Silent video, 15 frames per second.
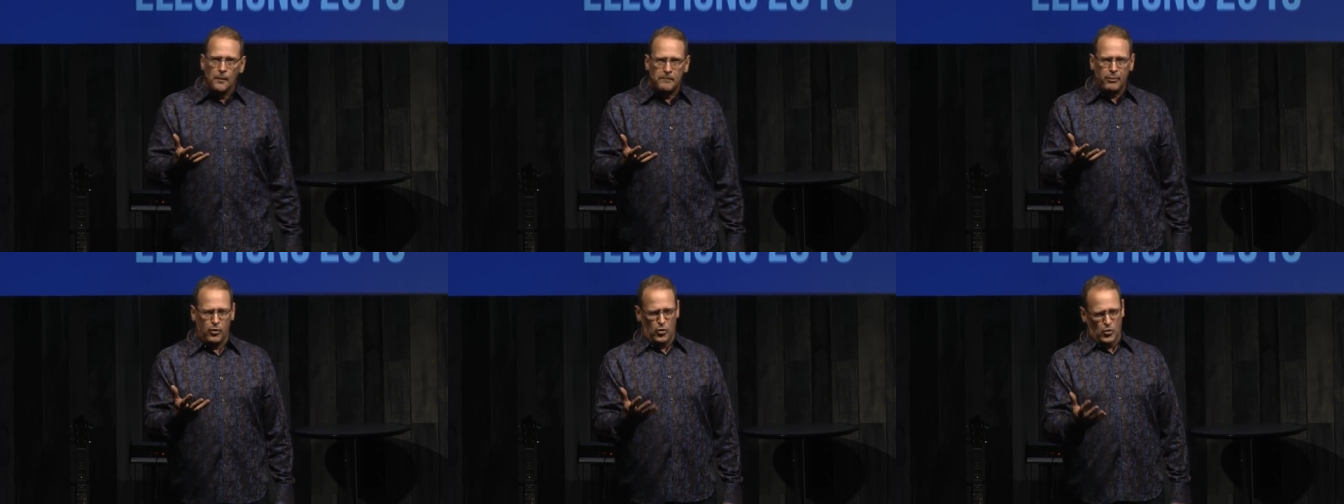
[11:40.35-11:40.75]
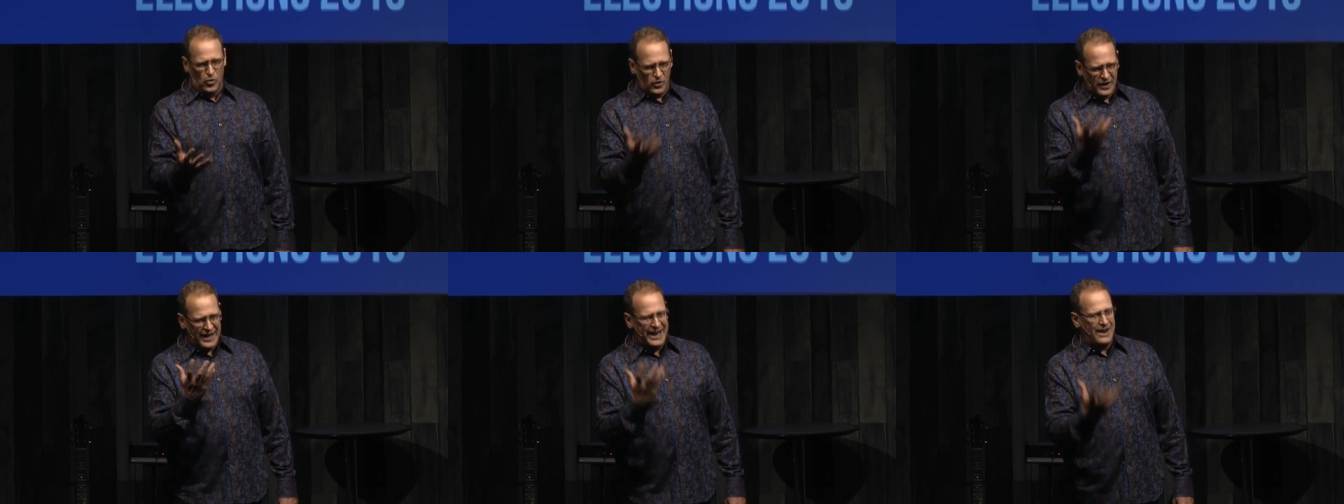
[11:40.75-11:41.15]

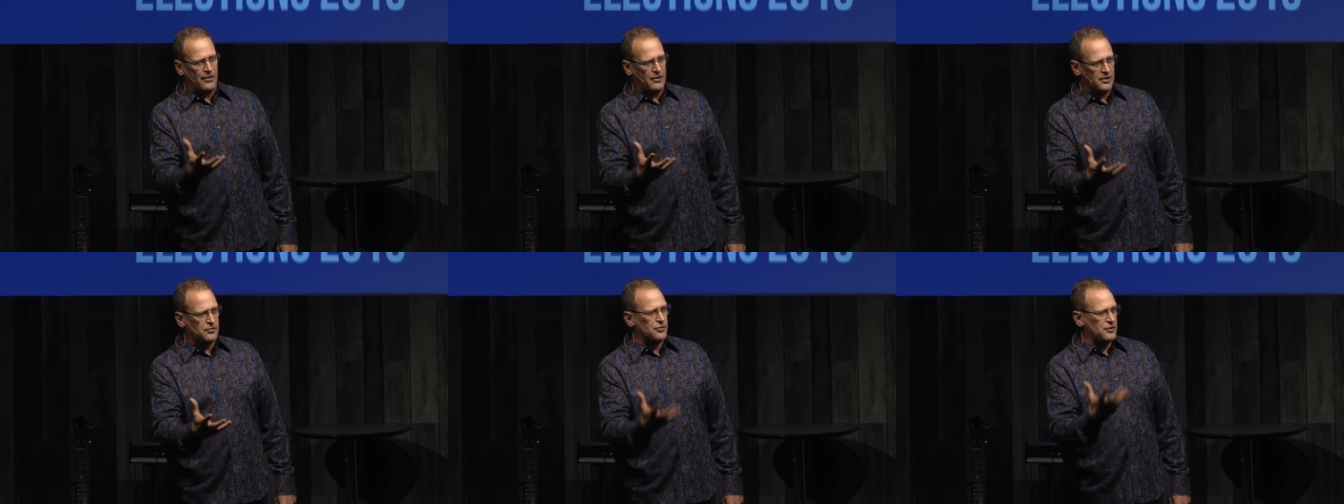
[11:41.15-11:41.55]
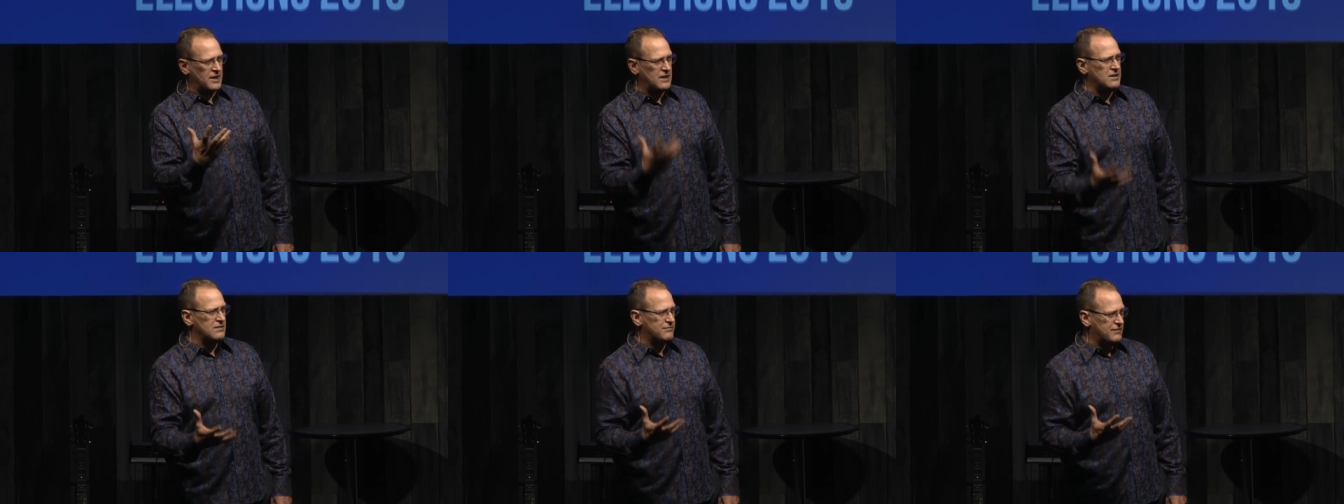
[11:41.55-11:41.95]
poor charactered
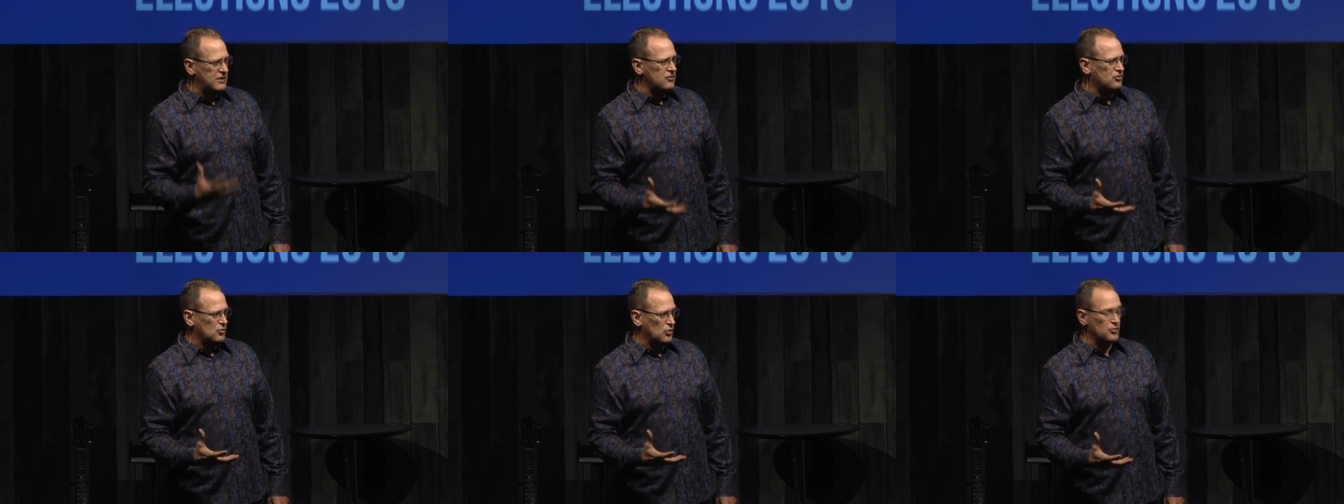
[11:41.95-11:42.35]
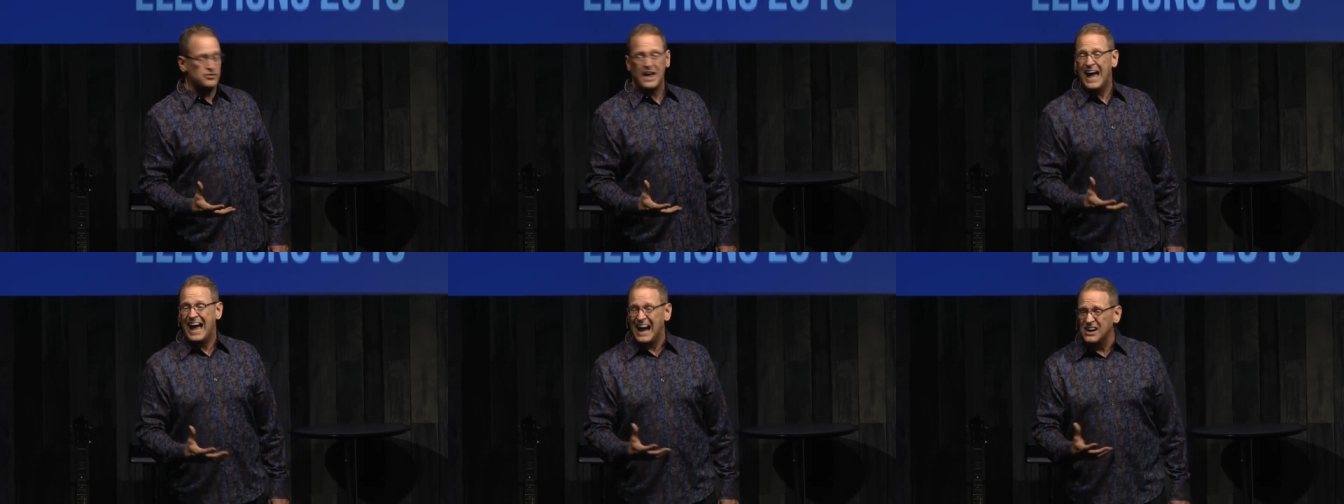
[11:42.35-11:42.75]
individuals
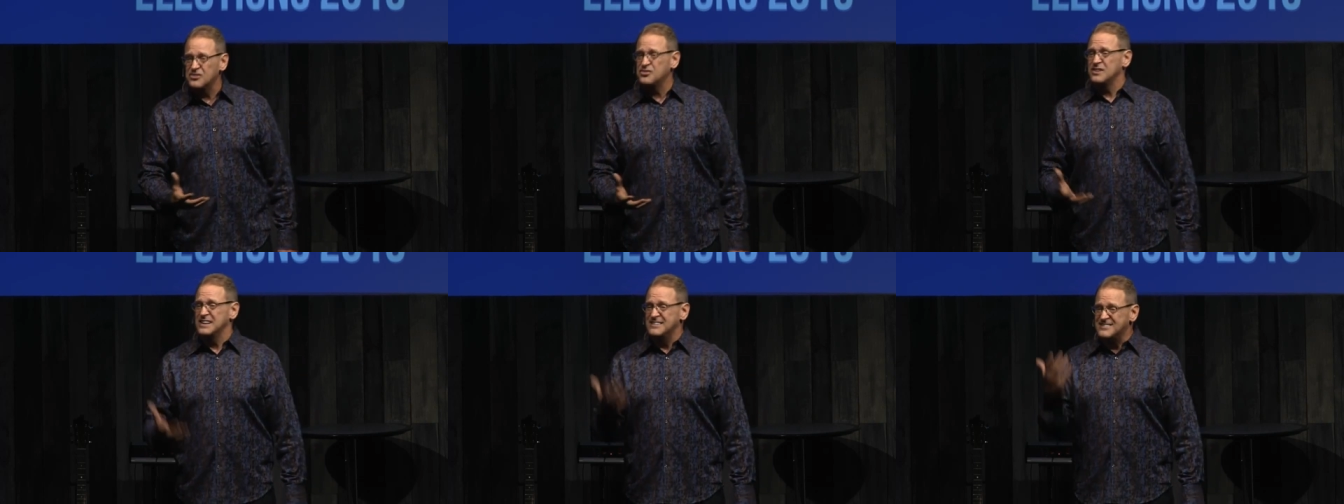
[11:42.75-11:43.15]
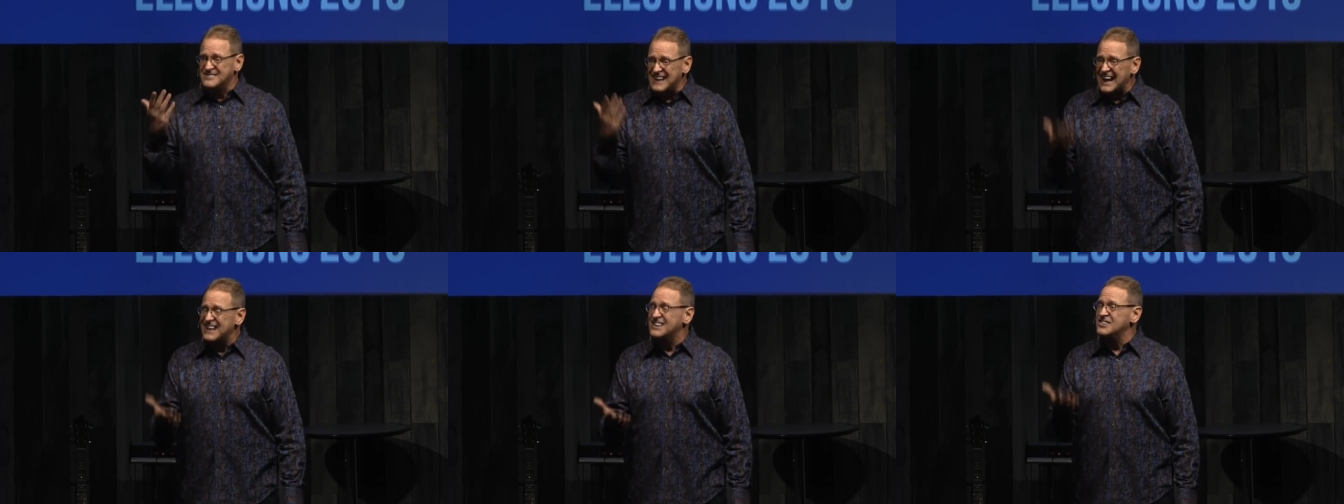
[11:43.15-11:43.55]
actually
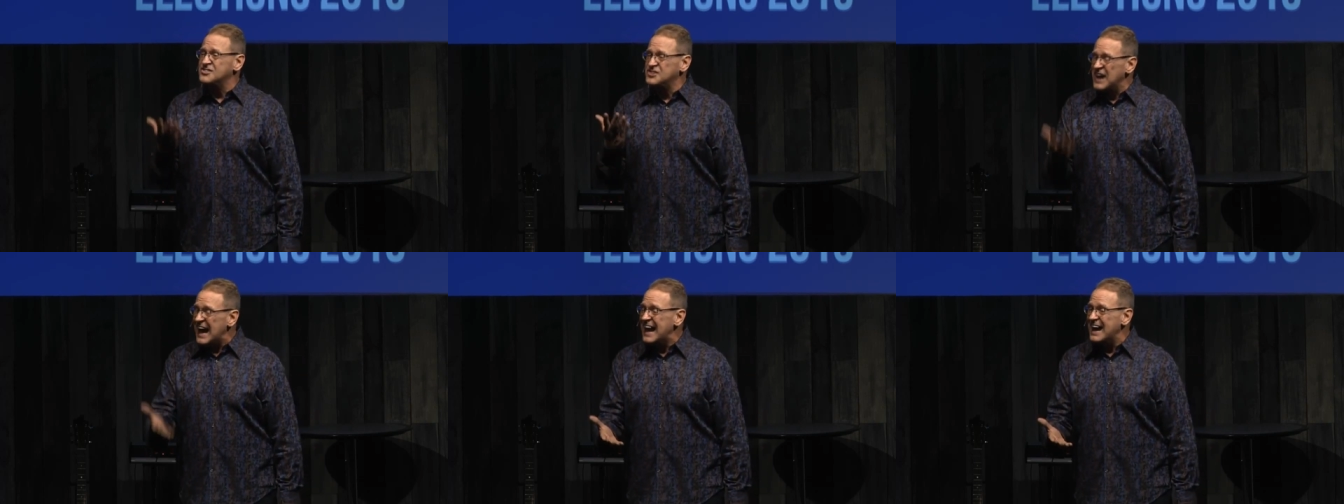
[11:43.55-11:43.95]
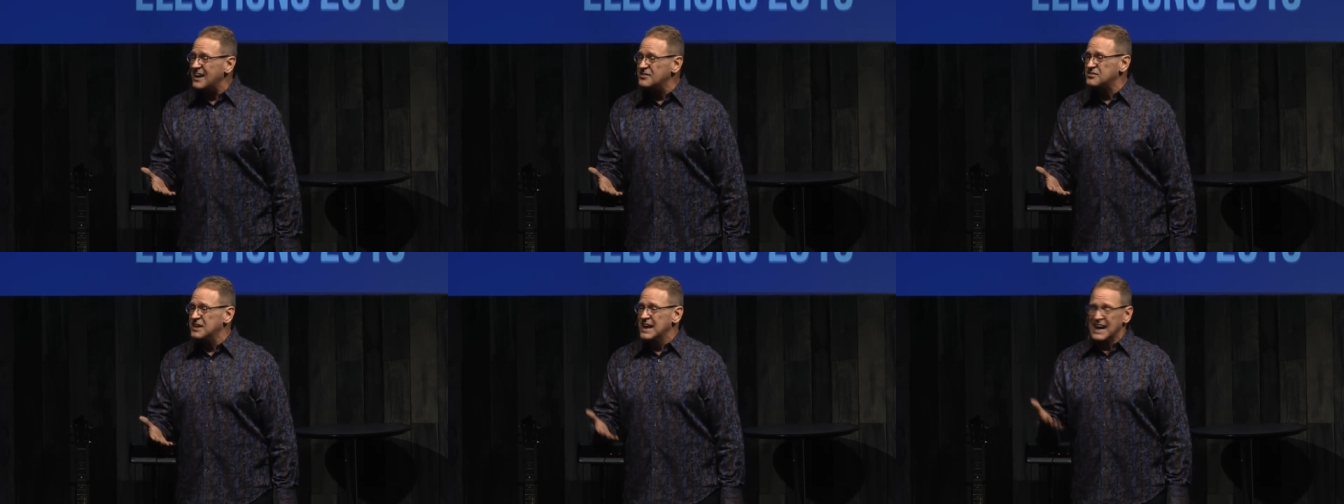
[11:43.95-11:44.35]
stand a
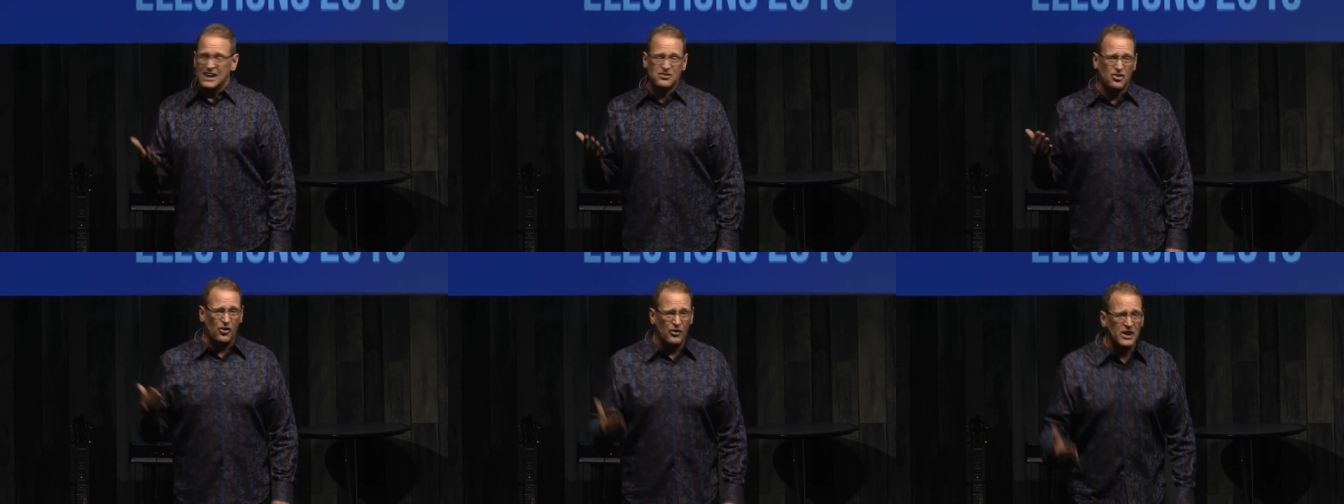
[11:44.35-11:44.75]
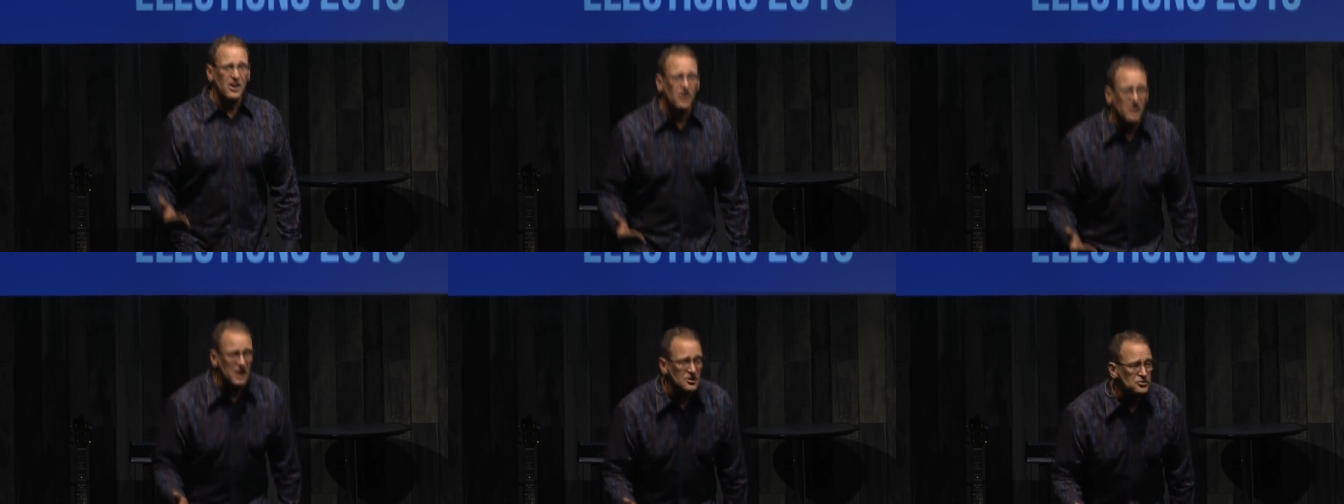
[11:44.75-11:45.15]
chance at turning
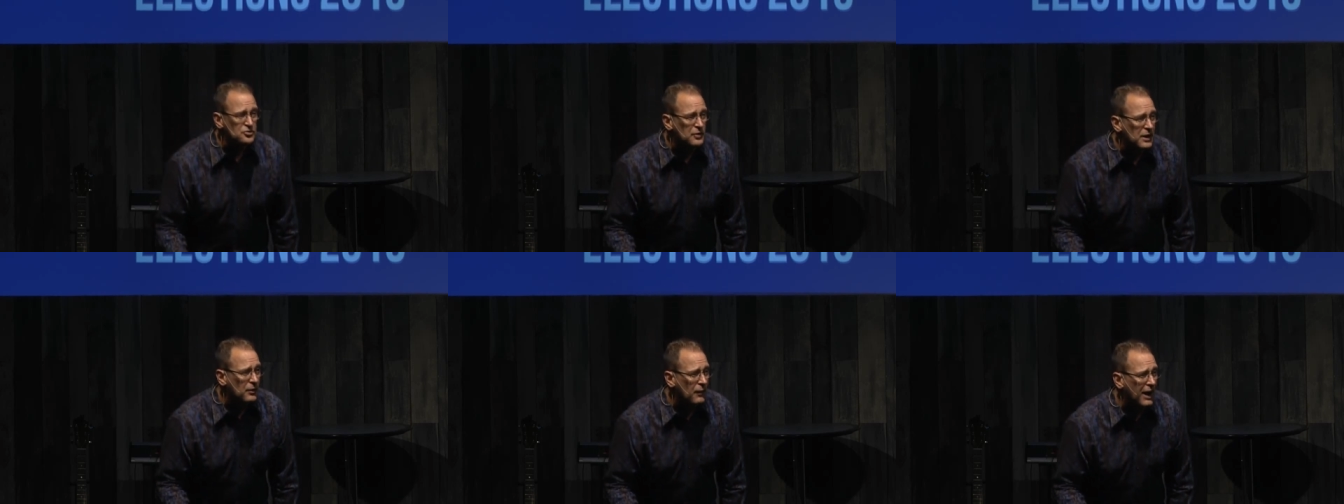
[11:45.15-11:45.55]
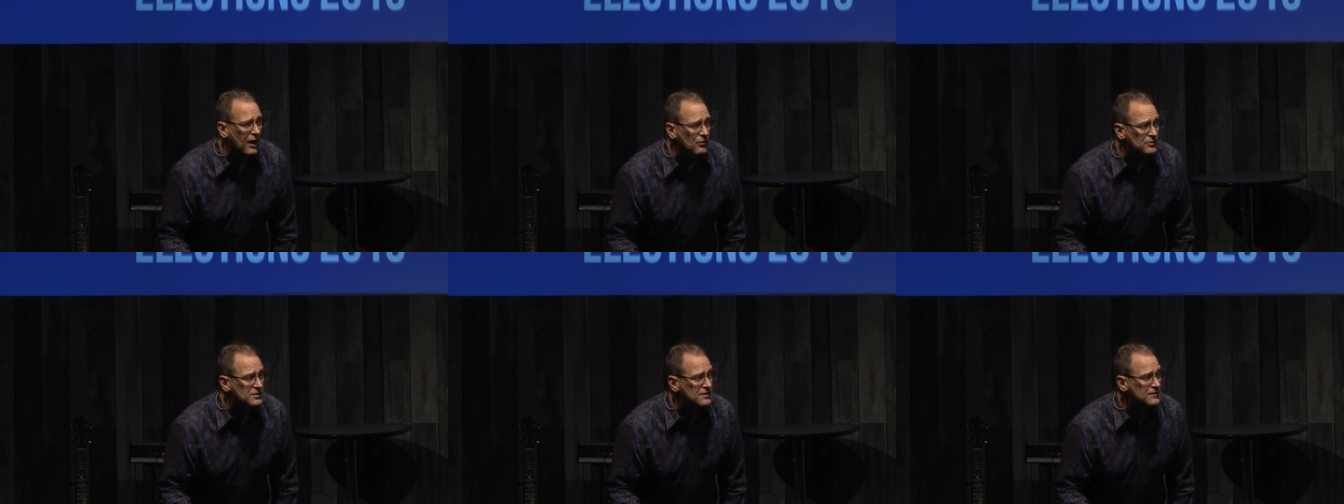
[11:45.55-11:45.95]
our country
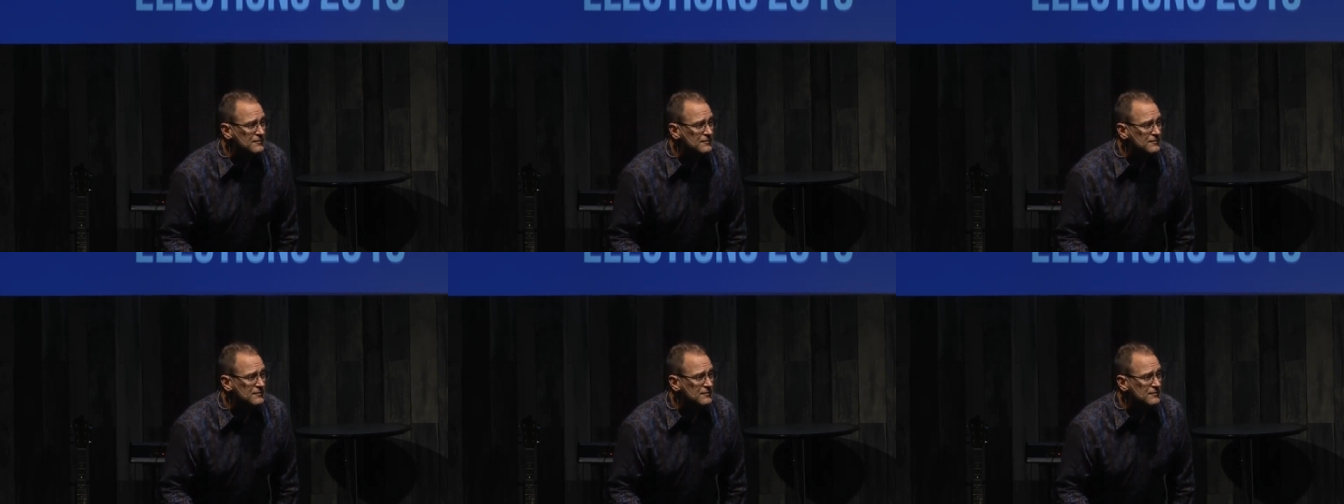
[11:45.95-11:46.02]
around.